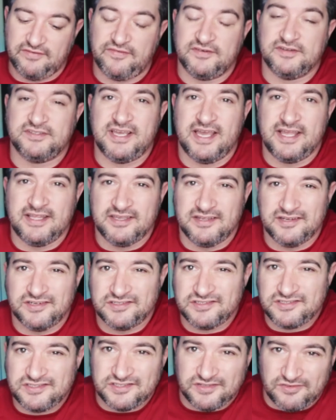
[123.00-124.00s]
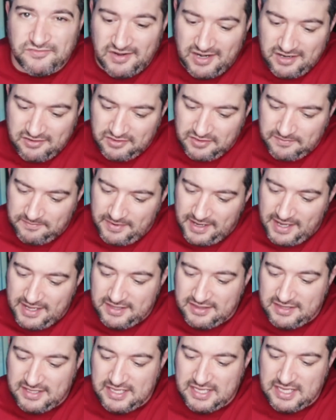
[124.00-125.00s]
for 10 years, surrounded
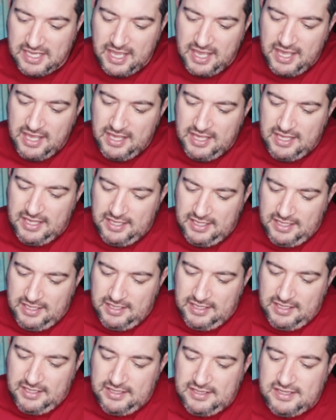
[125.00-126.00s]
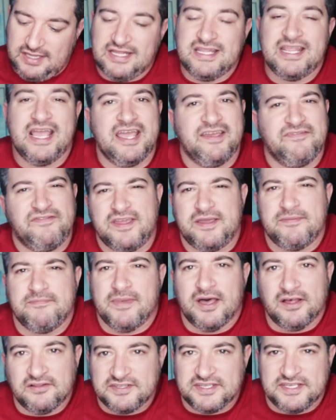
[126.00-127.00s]
by the Navy
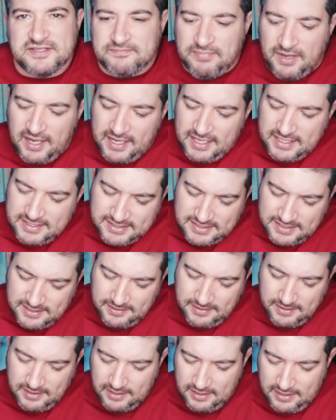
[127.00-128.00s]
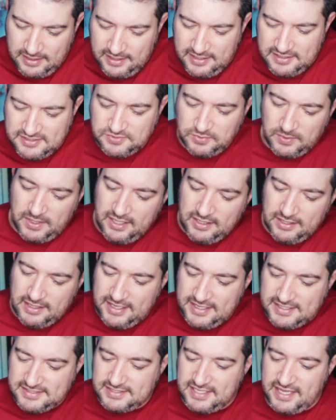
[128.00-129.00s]
melting pot, as well
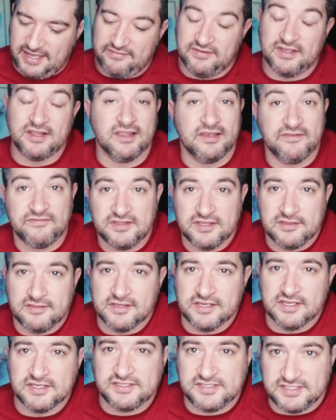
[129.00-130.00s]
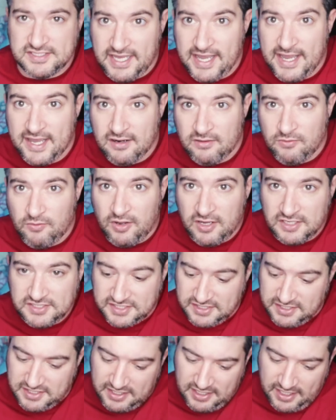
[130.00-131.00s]
as having lived in the Seattle,
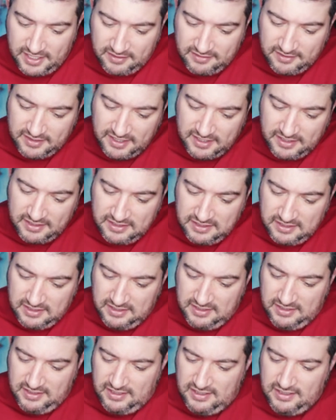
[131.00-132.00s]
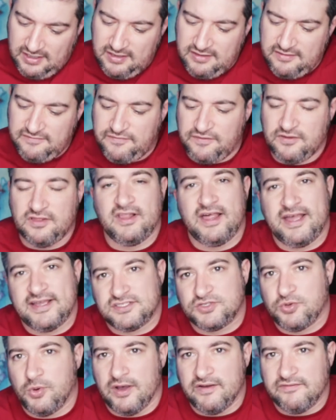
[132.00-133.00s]
Washington area for the
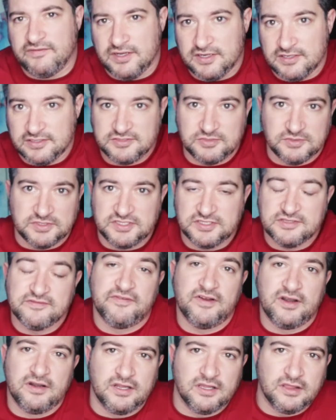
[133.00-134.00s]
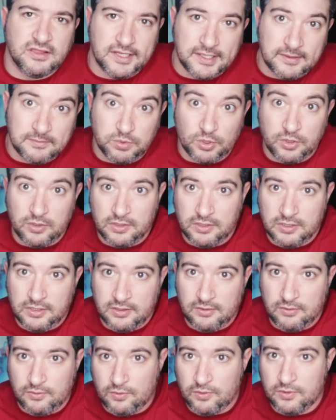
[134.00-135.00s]
last 12 years, which is a very
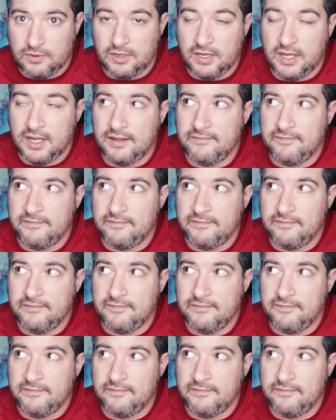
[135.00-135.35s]
liberal or